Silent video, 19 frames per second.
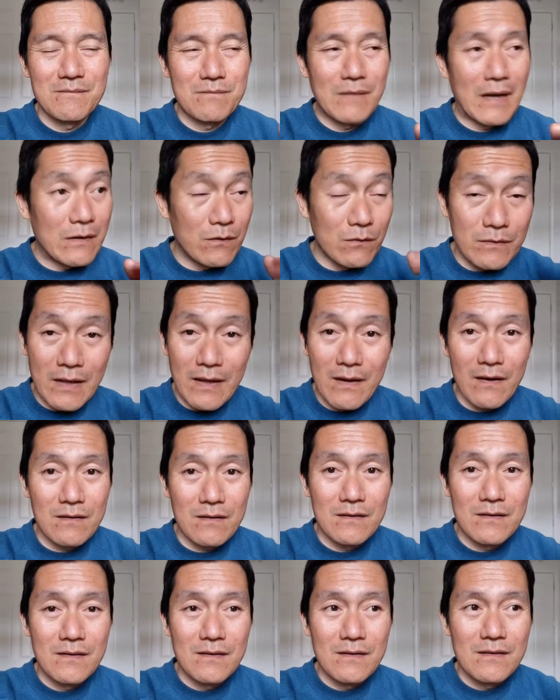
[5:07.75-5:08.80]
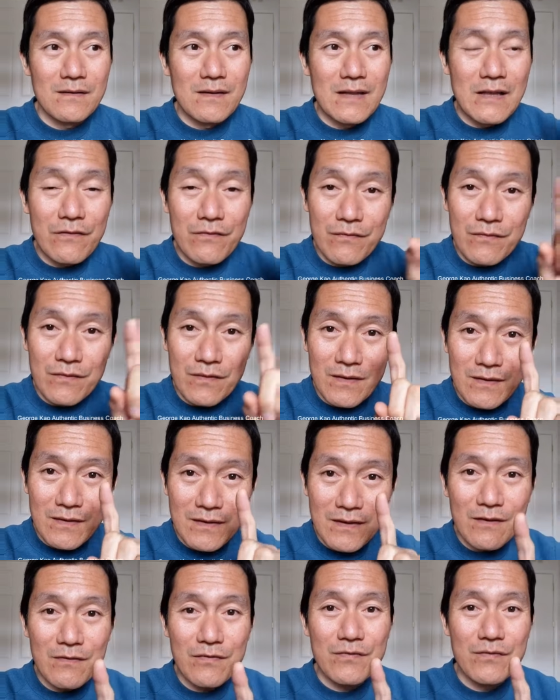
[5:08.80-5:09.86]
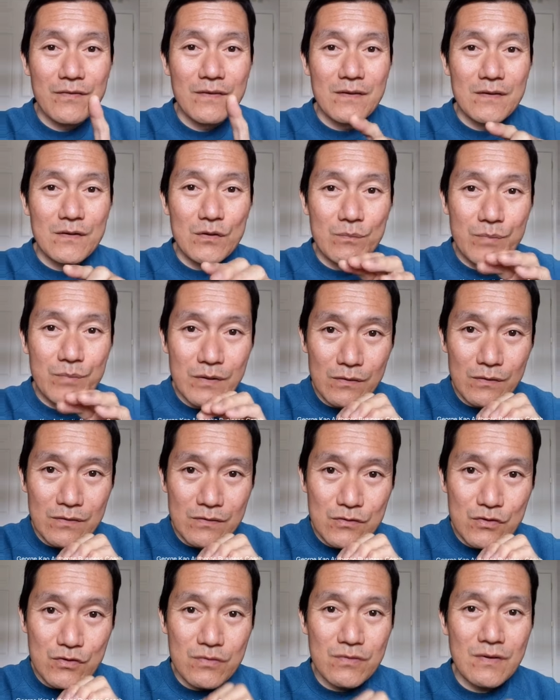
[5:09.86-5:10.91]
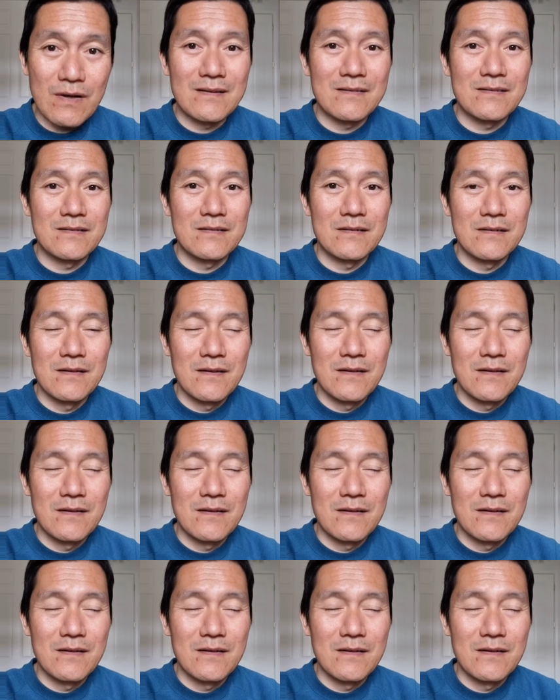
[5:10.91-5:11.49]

I don't care. If if you build trust,